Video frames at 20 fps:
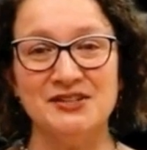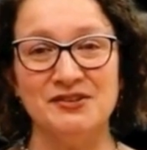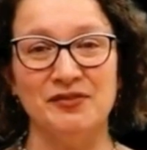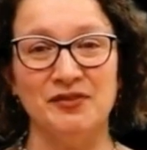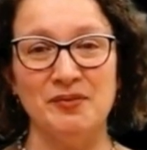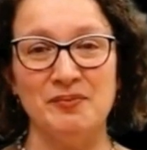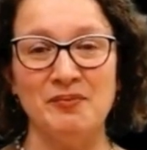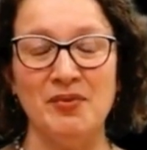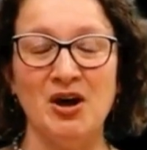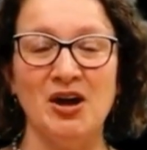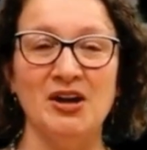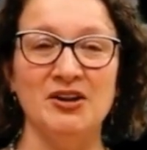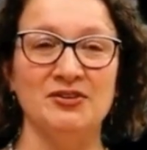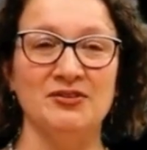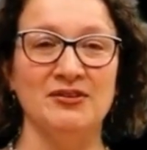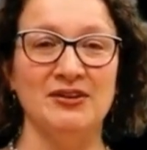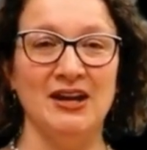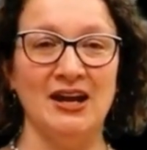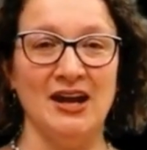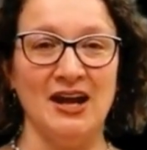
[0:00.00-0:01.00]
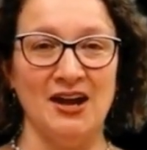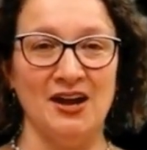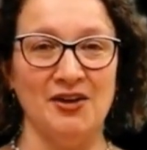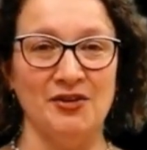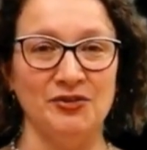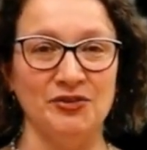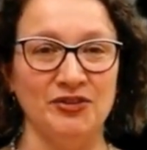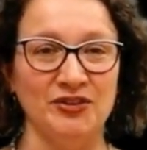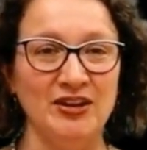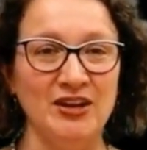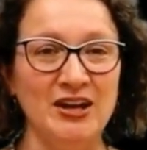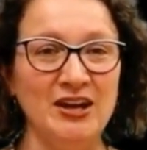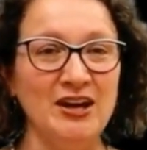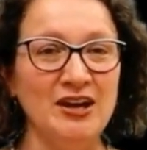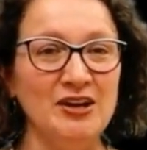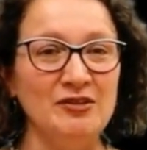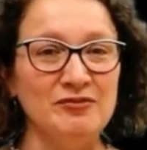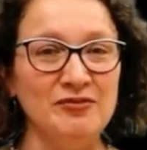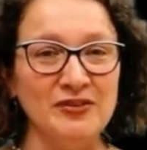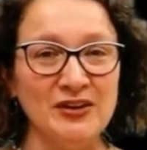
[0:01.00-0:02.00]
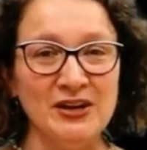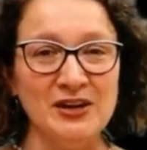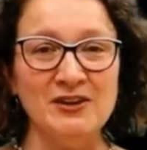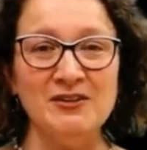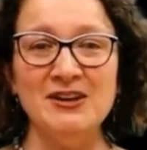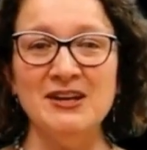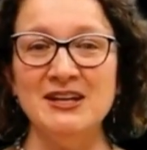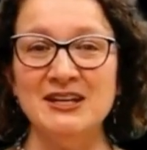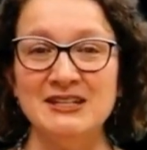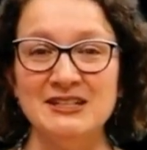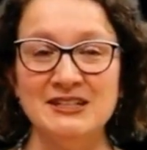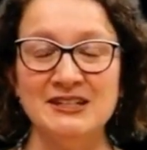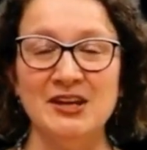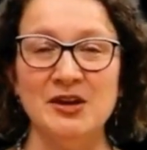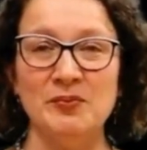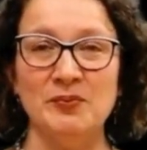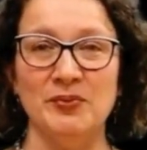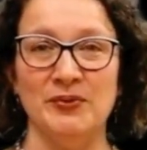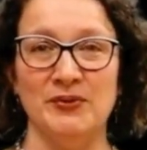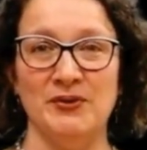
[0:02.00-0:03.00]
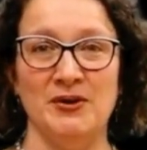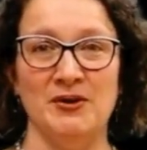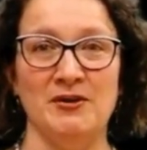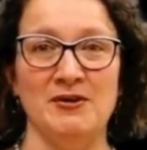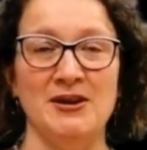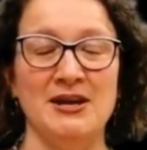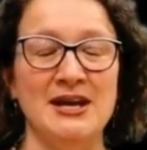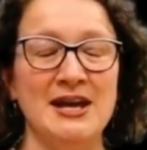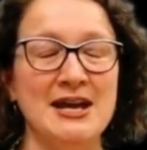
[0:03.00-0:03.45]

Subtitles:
of a modern house, very contemporary.